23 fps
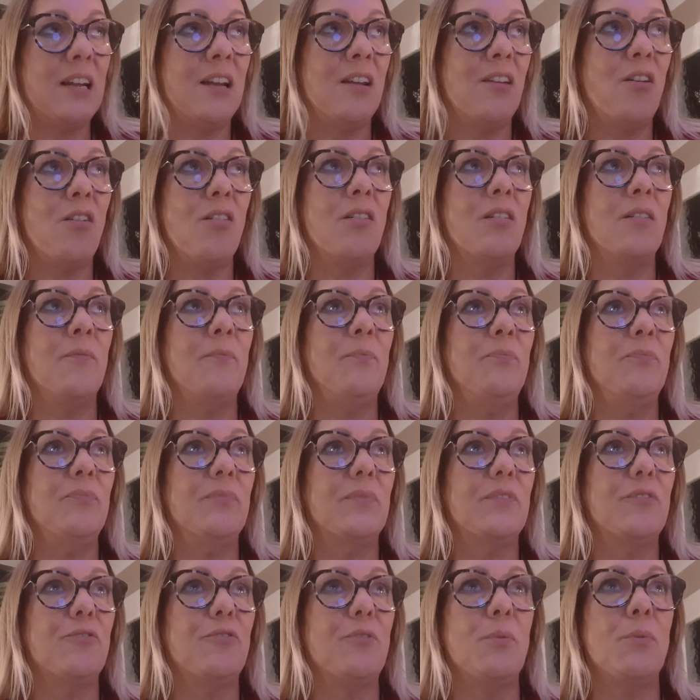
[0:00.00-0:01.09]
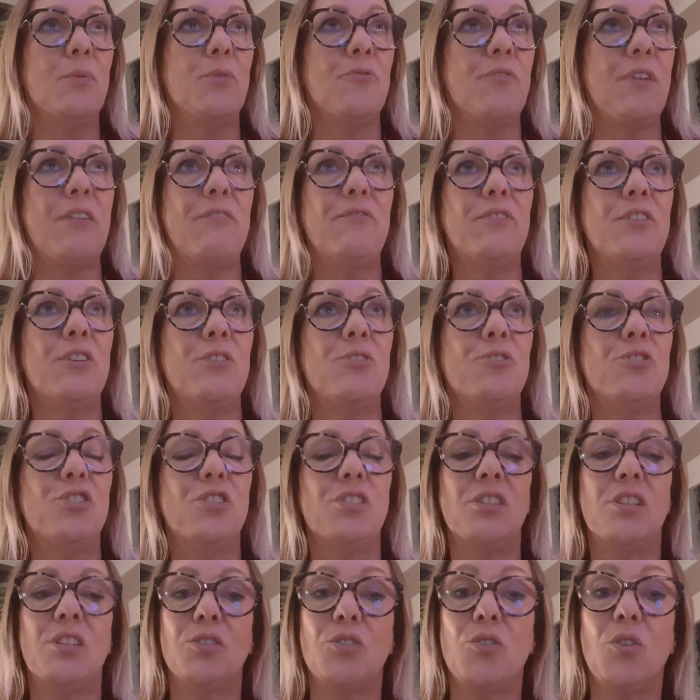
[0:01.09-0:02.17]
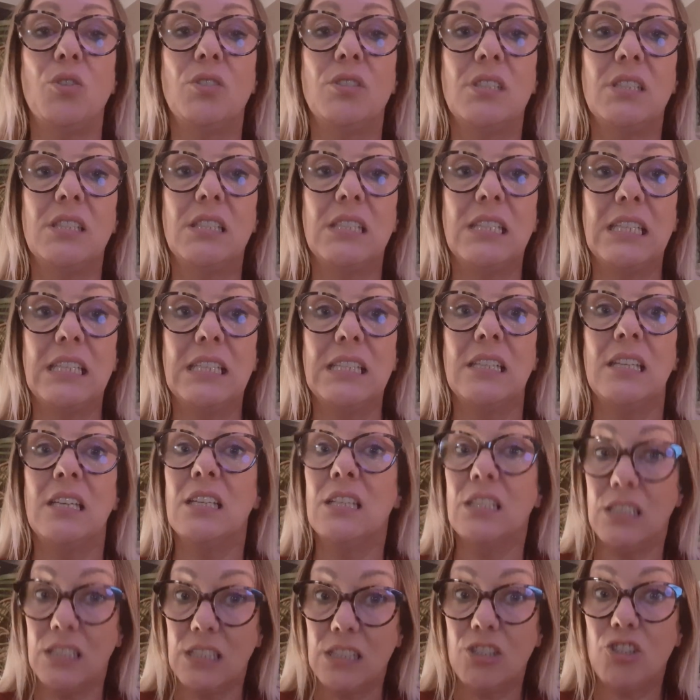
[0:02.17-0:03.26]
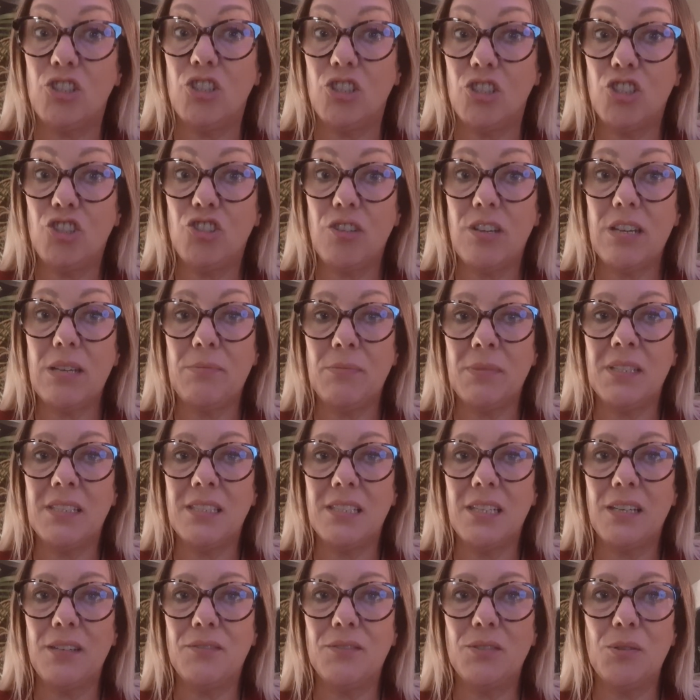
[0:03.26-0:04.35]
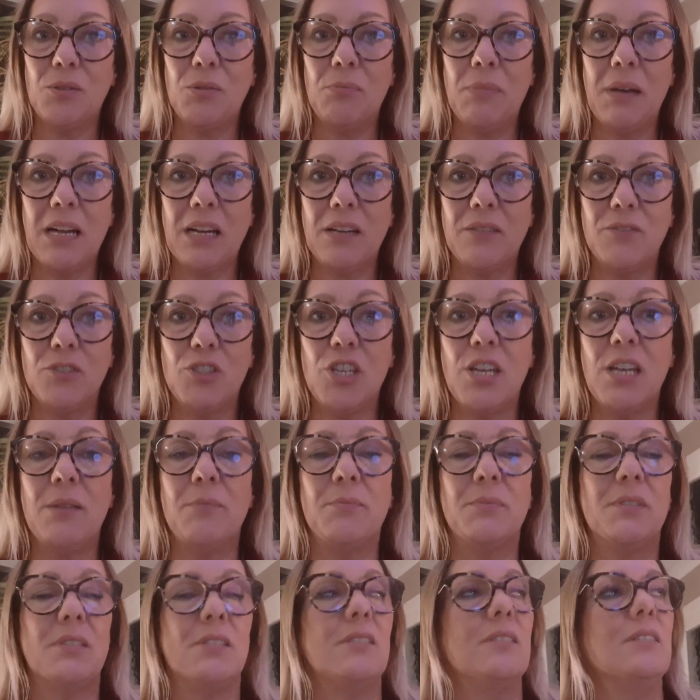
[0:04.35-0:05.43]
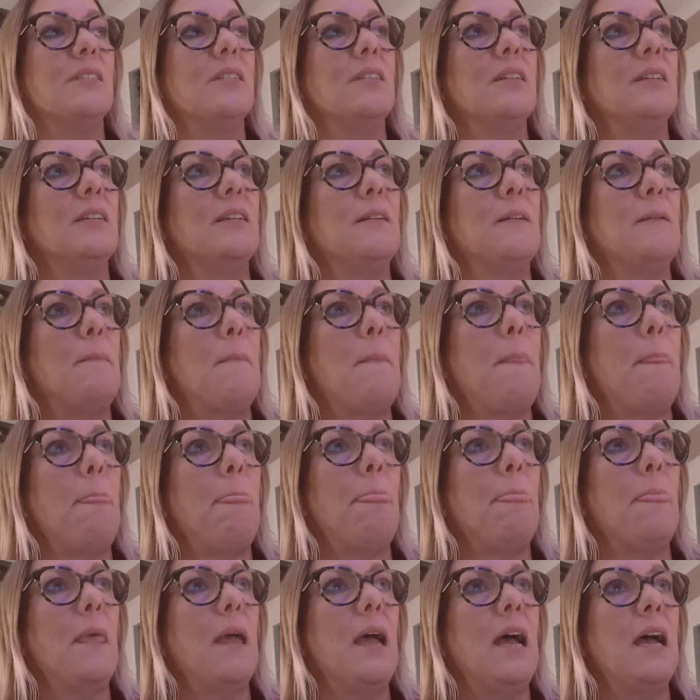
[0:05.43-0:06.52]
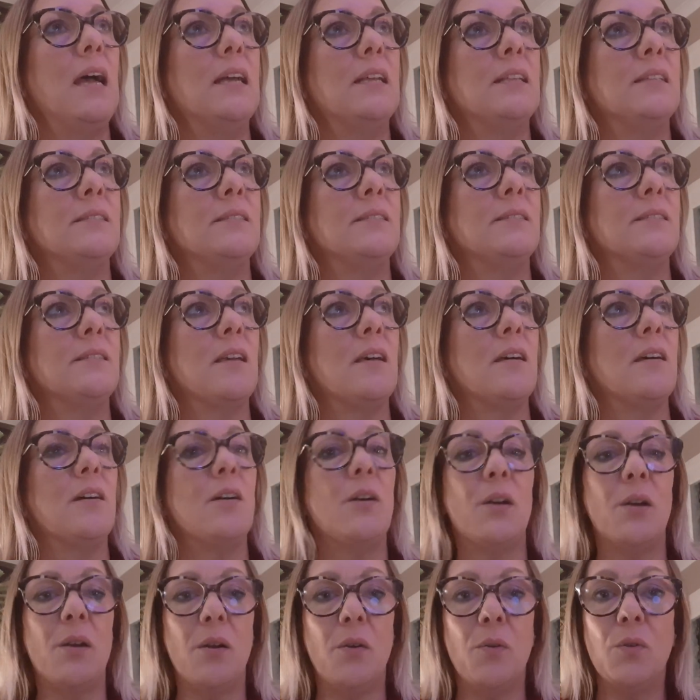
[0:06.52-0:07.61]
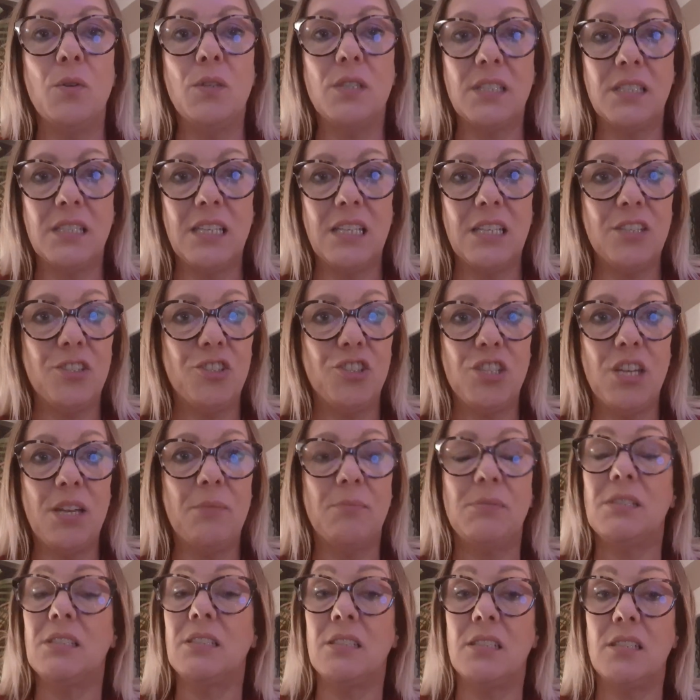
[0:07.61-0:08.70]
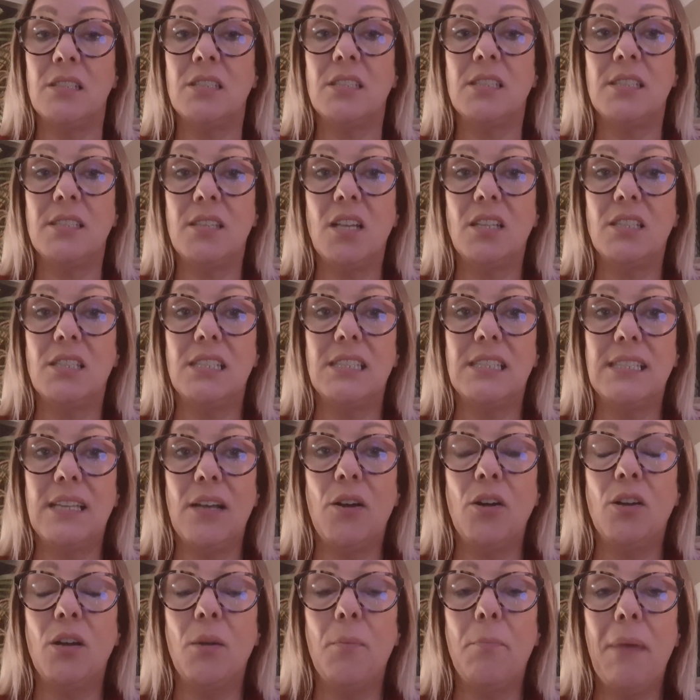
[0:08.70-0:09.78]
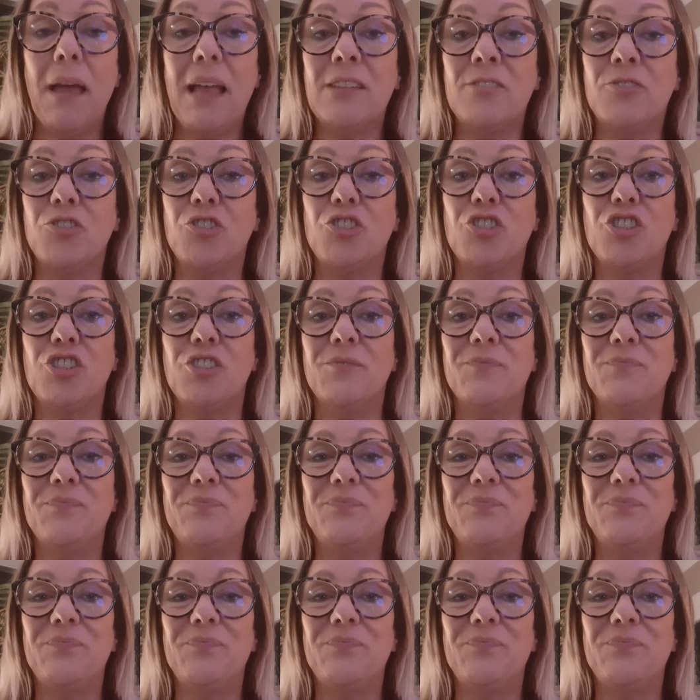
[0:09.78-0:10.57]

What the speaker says: along from the refuge, and I'd gone to see, to treat myself to a bag of chips, and I ordered these chips, and I decided to sit on a bench.